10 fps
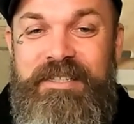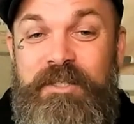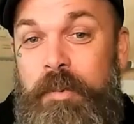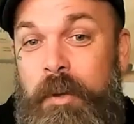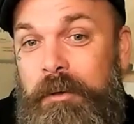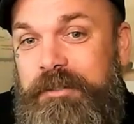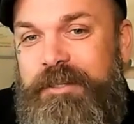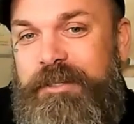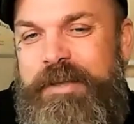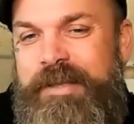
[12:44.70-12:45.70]
spoke
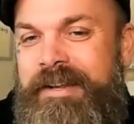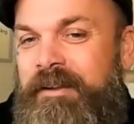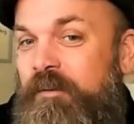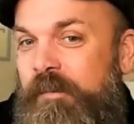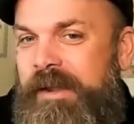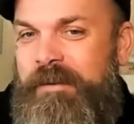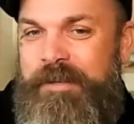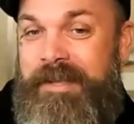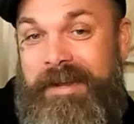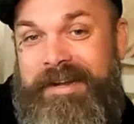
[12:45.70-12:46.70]
to me, and it reminded
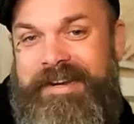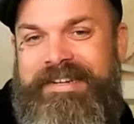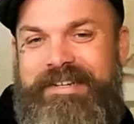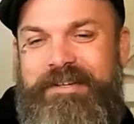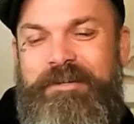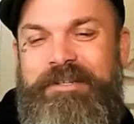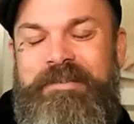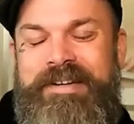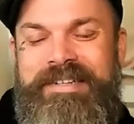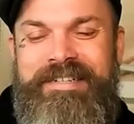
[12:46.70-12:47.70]
me I needed to go do
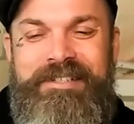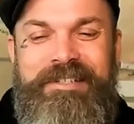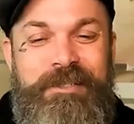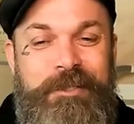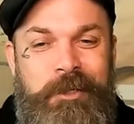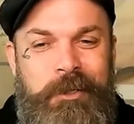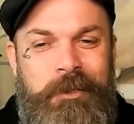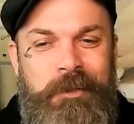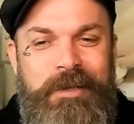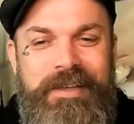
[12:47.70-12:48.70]
my dishes
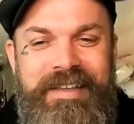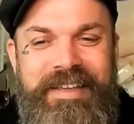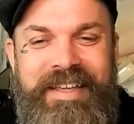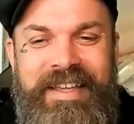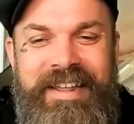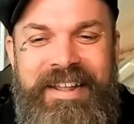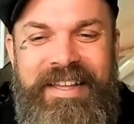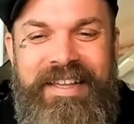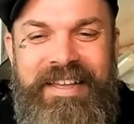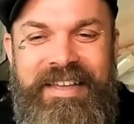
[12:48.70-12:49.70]
too. And
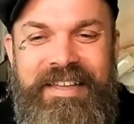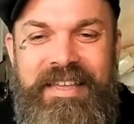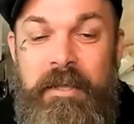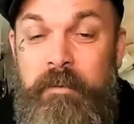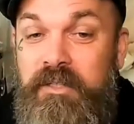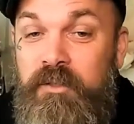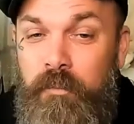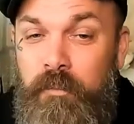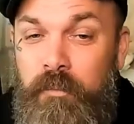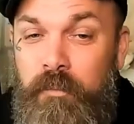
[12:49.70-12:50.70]
it was
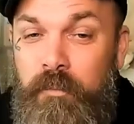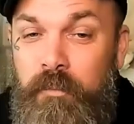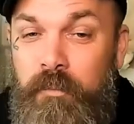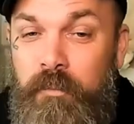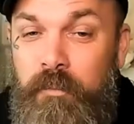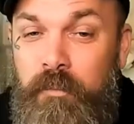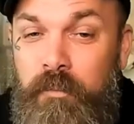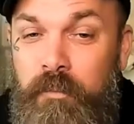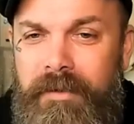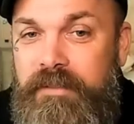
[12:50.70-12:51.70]

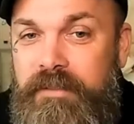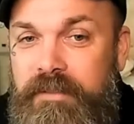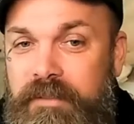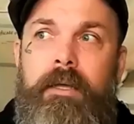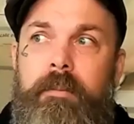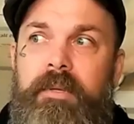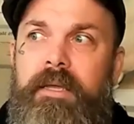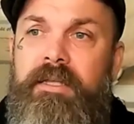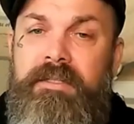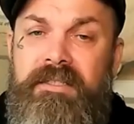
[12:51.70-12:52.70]
real. It was like
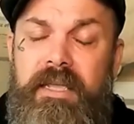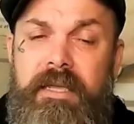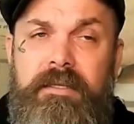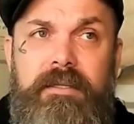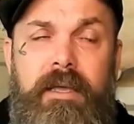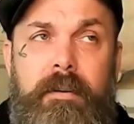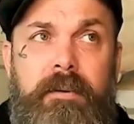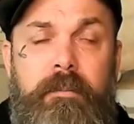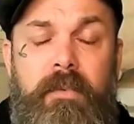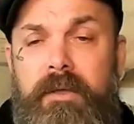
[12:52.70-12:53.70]
a real
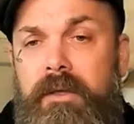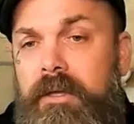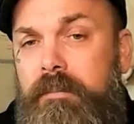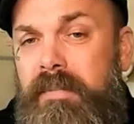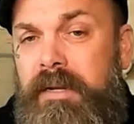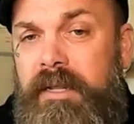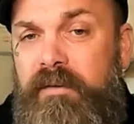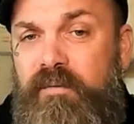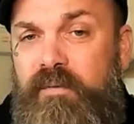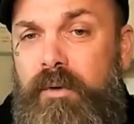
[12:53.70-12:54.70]
thing. And, you
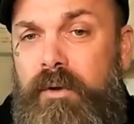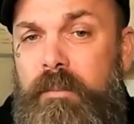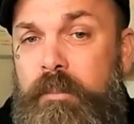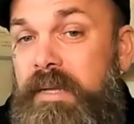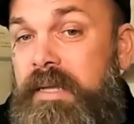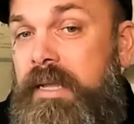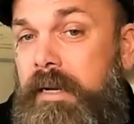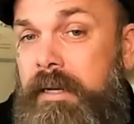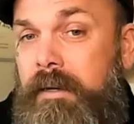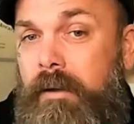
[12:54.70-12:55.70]
know, it
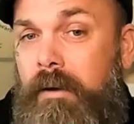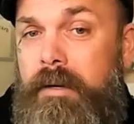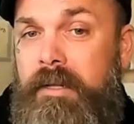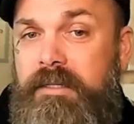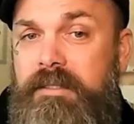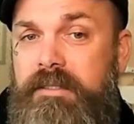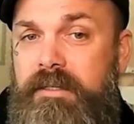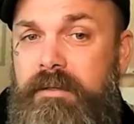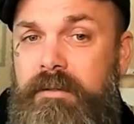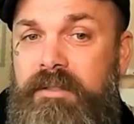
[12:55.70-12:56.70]
takes a
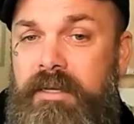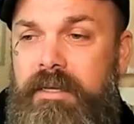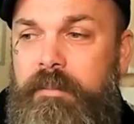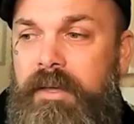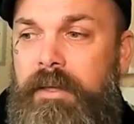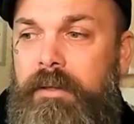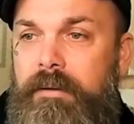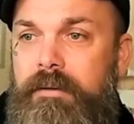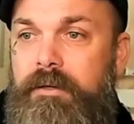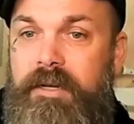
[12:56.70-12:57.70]
good minute for
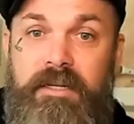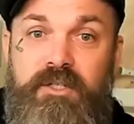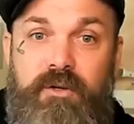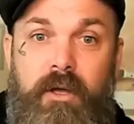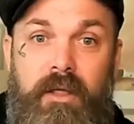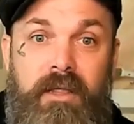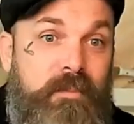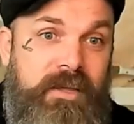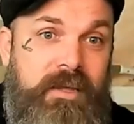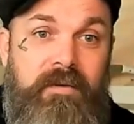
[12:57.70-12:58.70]
beginning
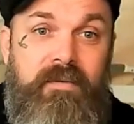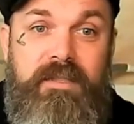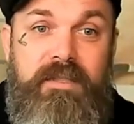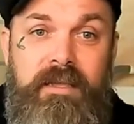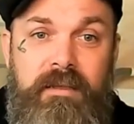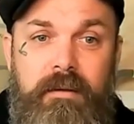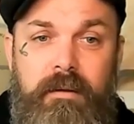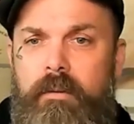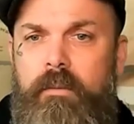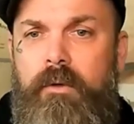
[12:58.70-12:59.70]
artists to think
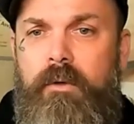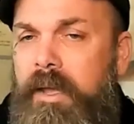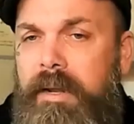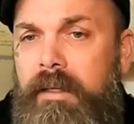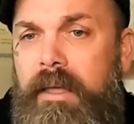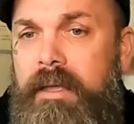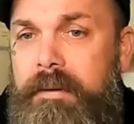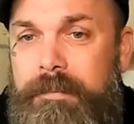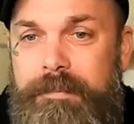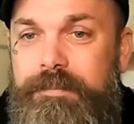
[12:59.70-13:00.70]
about, could I draw and
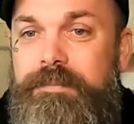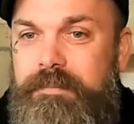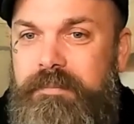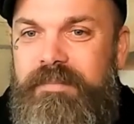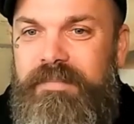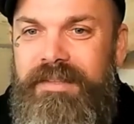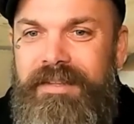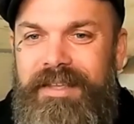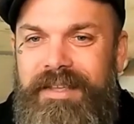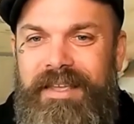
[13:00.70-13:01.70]
paint everything?
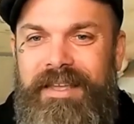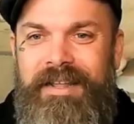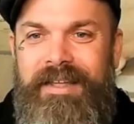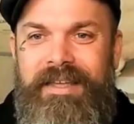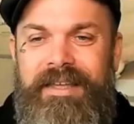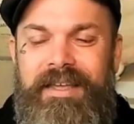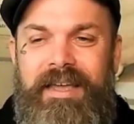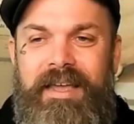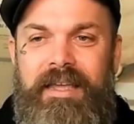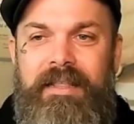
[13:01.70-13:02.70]
Well, why not?
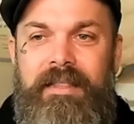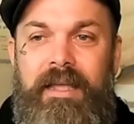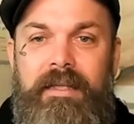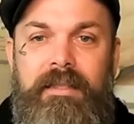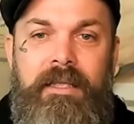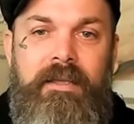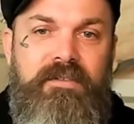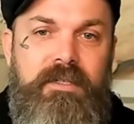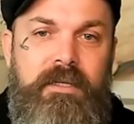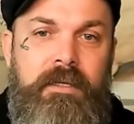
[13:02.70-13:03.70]
And
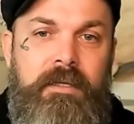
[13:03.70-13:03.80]
I